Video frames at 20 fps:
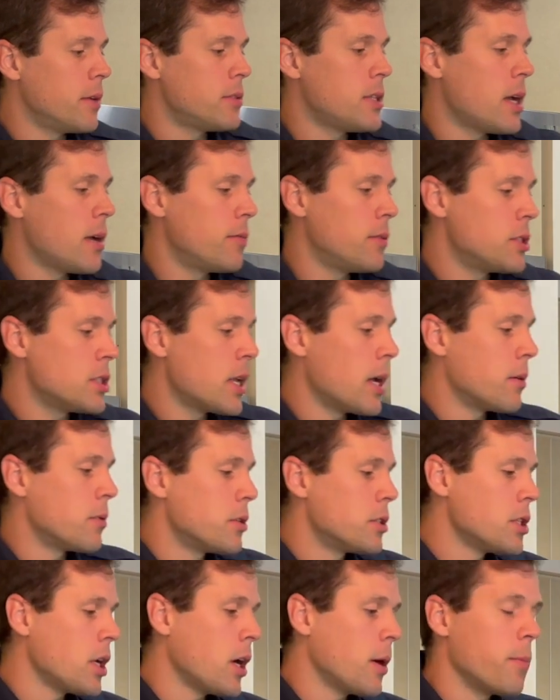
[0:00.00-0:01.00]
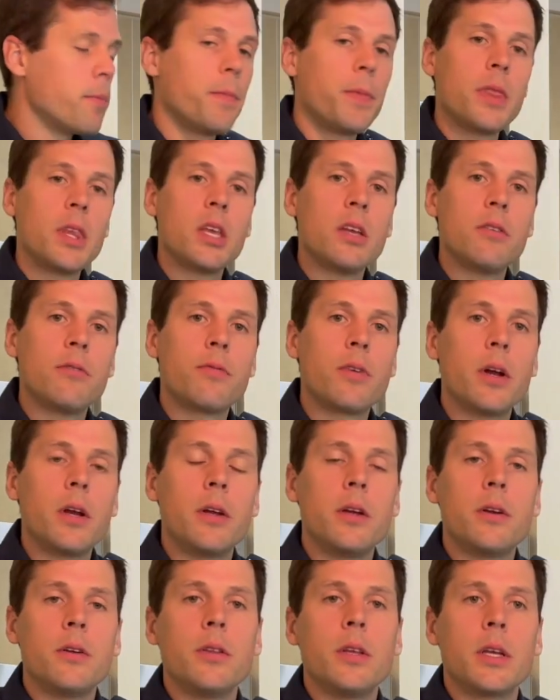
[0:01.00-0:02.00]
to have this countertop fryer
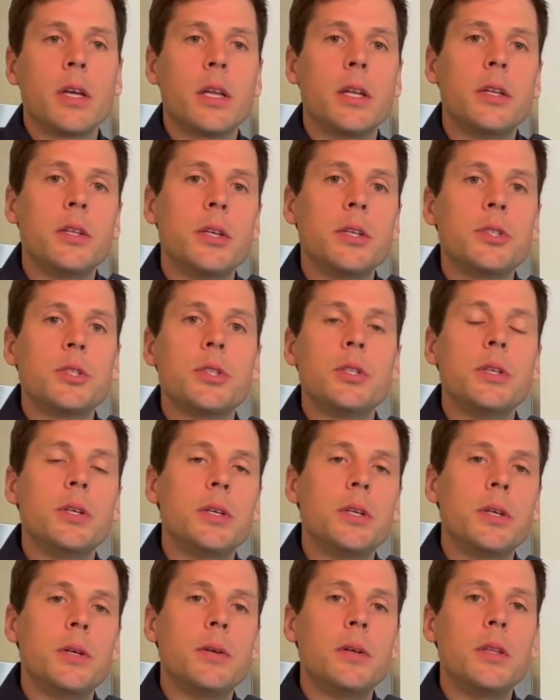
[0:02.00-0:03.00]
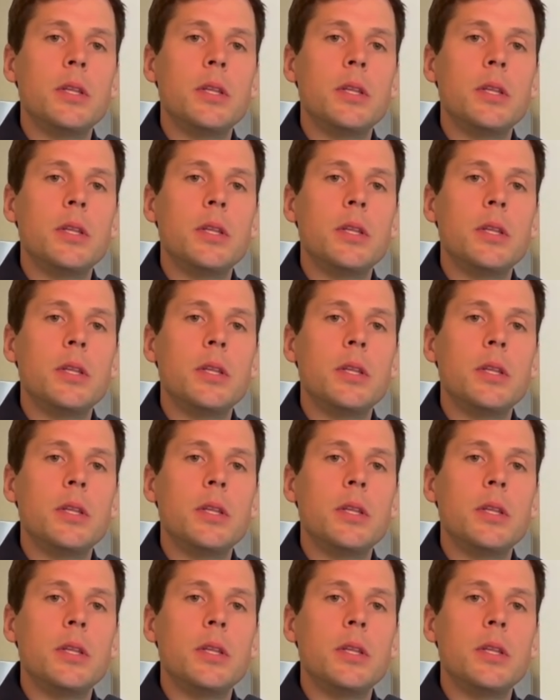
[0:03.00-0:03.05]
here that kind of does the